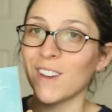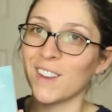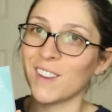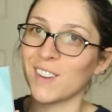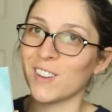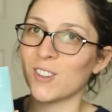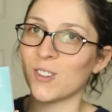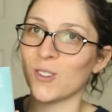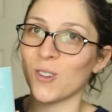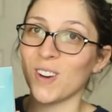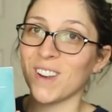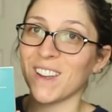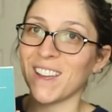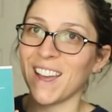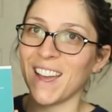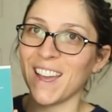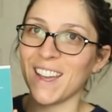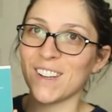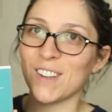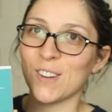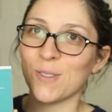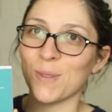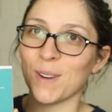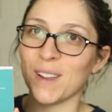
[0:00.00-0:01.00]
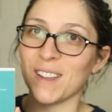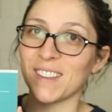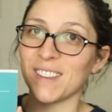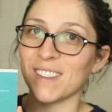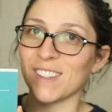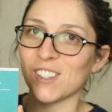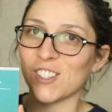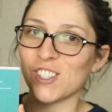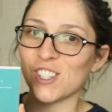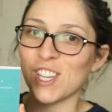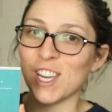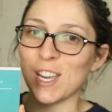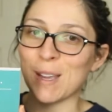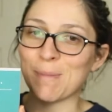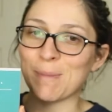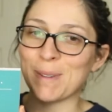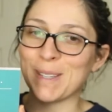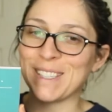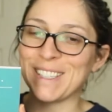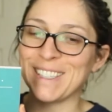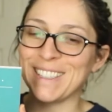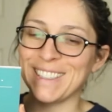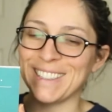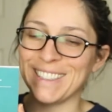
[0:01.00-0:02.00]
story guide to raising sheep.
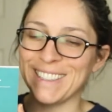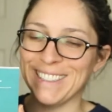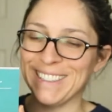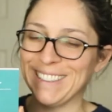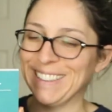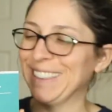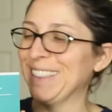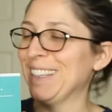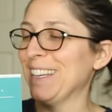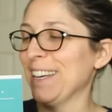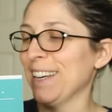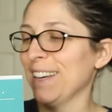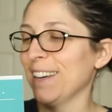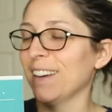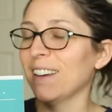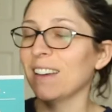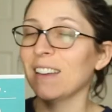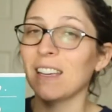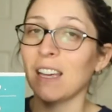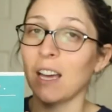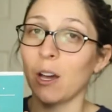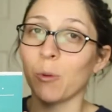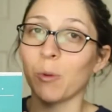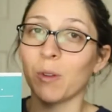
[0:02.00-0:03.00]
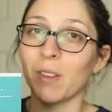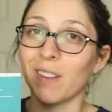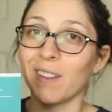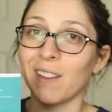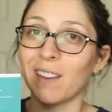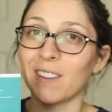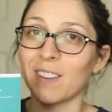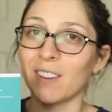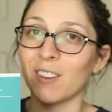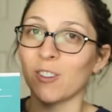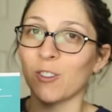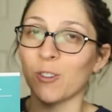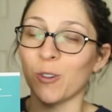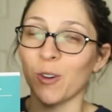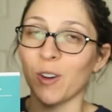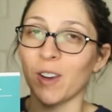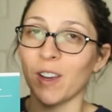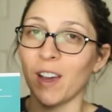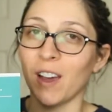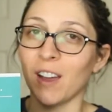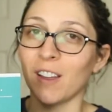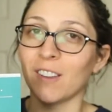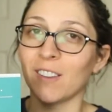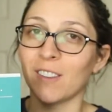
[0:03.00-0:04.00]
Yeah, I really like these story
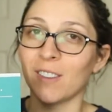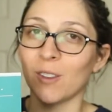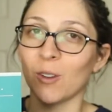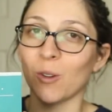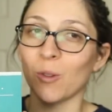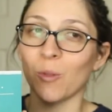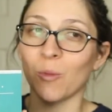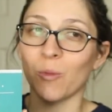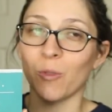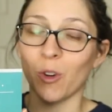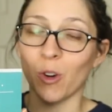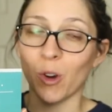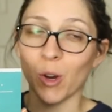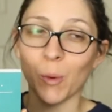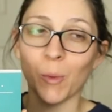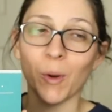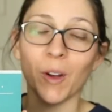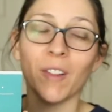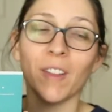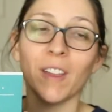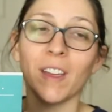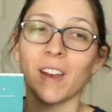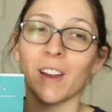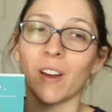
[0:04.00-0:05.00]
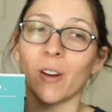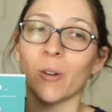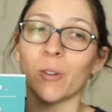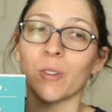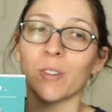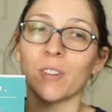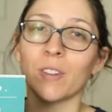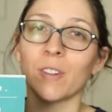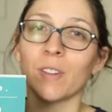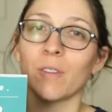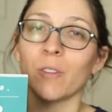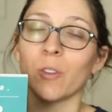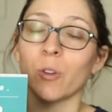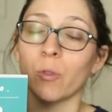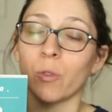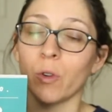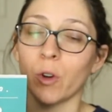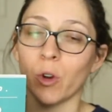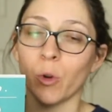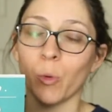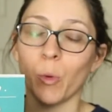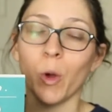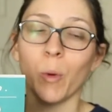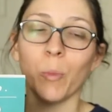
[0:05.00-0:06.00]
guides. They're very well laid out, they're
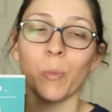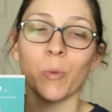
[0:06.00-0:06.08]
very well